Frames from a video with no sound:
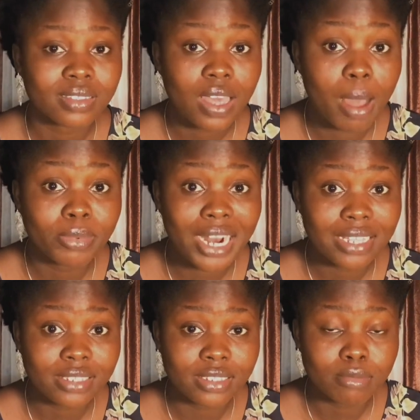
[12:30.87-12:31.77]

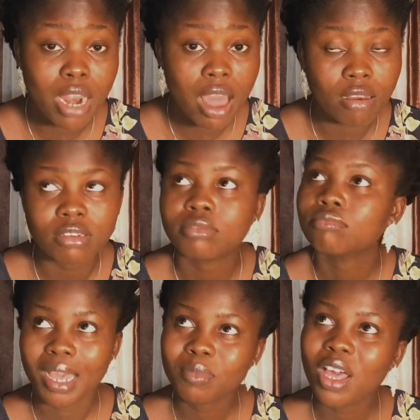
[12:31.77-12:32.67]
Abdulaziz Balao.
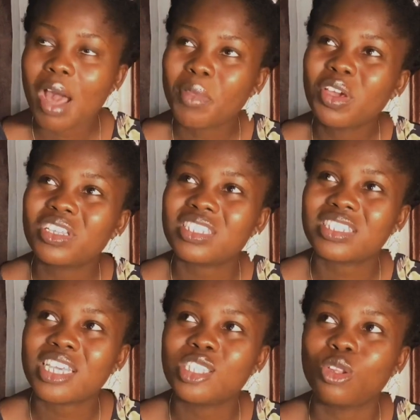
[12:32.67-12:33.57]
I'm not going to
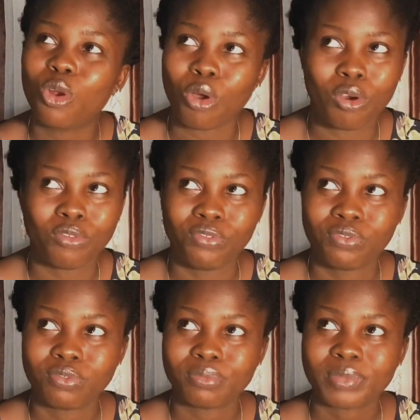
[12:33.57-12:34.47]
say it's love.
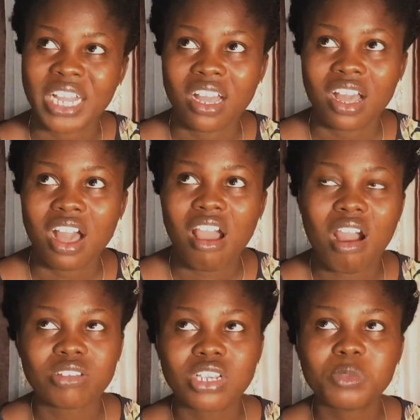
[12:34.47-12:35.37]

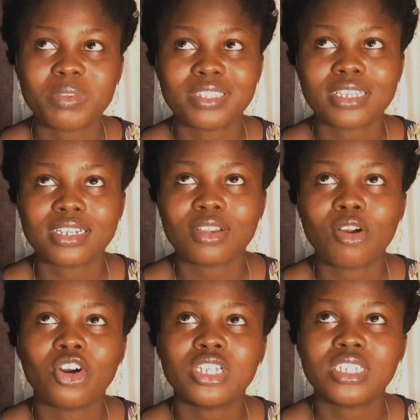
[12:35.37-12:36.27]
I'll just basically
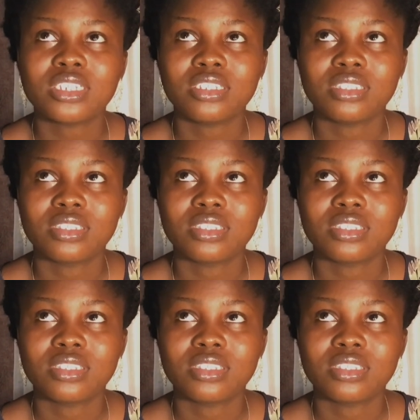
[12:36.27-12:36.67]
call it,